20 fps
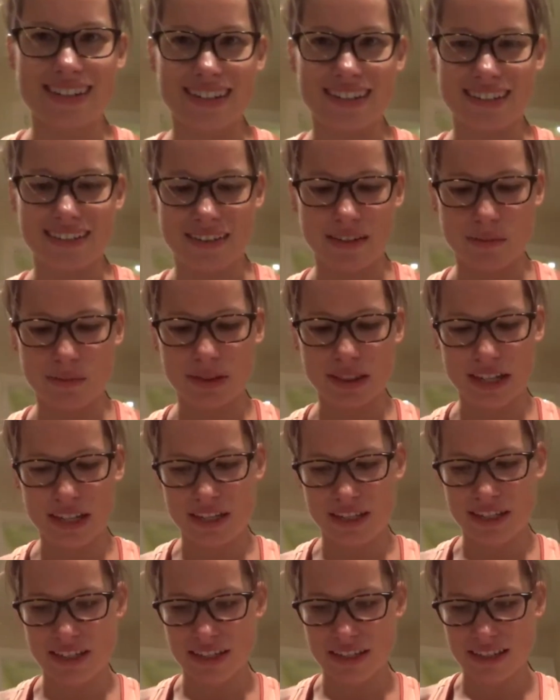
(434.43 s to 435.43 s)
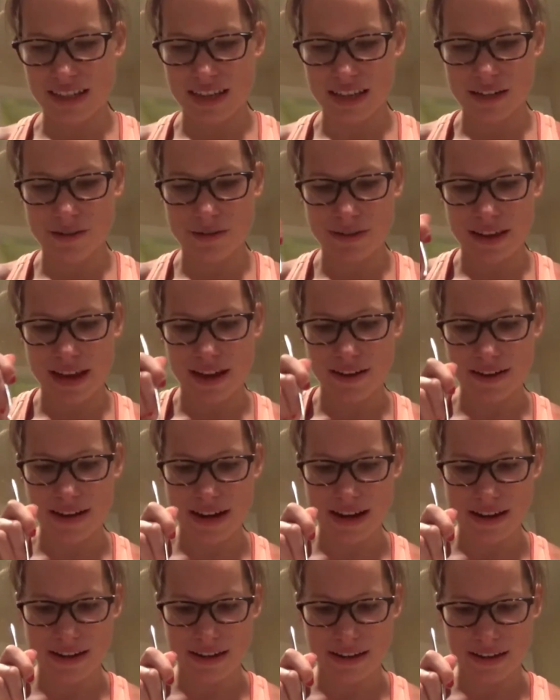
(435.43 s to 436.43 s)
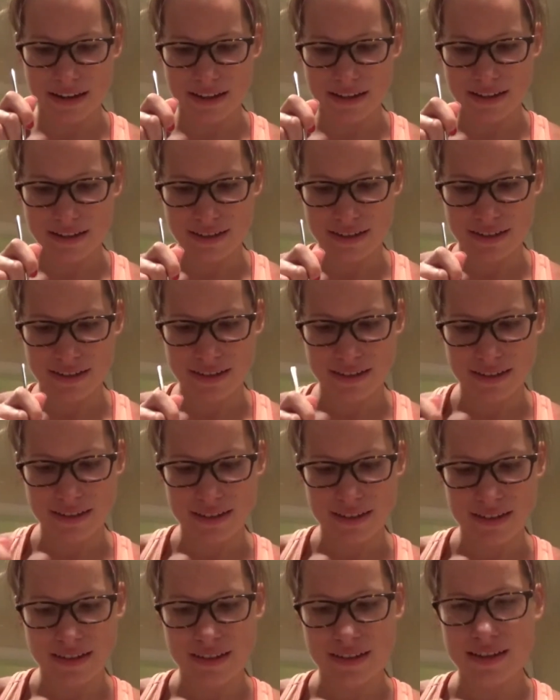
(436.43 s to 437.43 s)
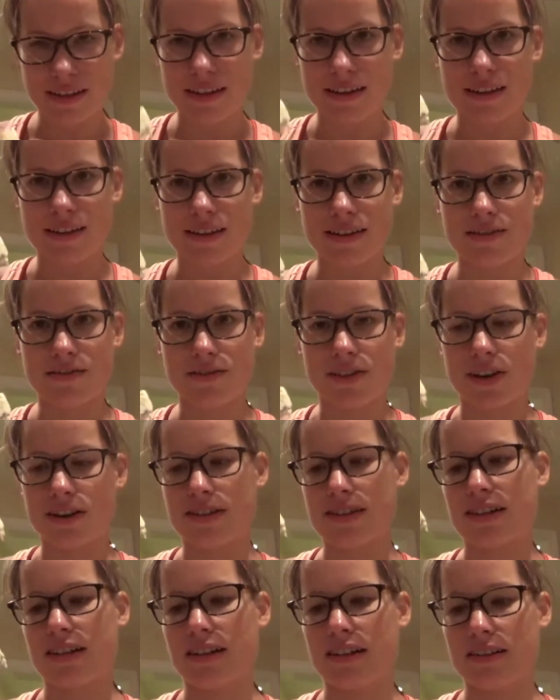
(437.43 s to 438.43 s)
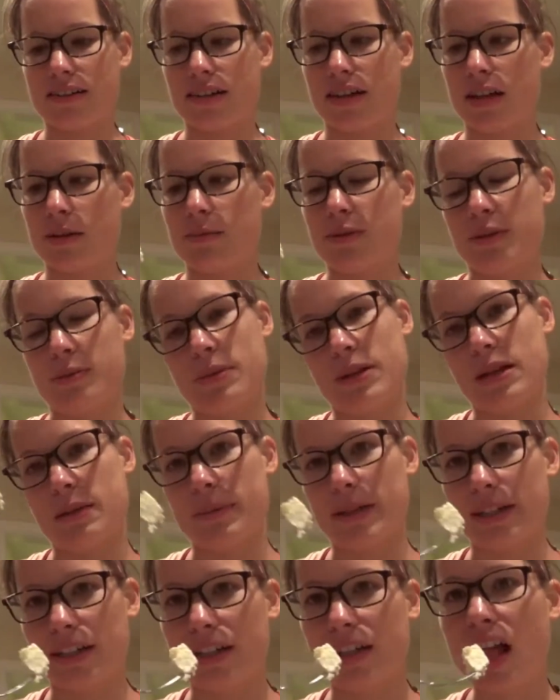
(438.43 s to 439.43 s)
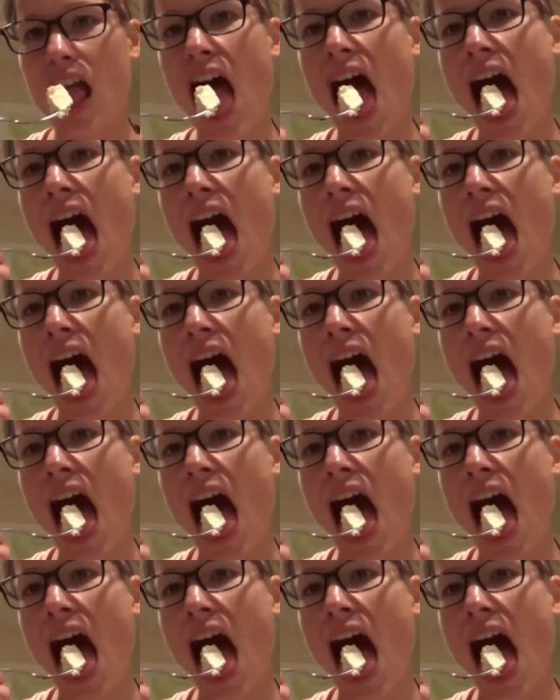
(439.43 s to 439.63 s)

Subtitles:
I'll do the plain cheesecake without any frosting on top or peanut butter.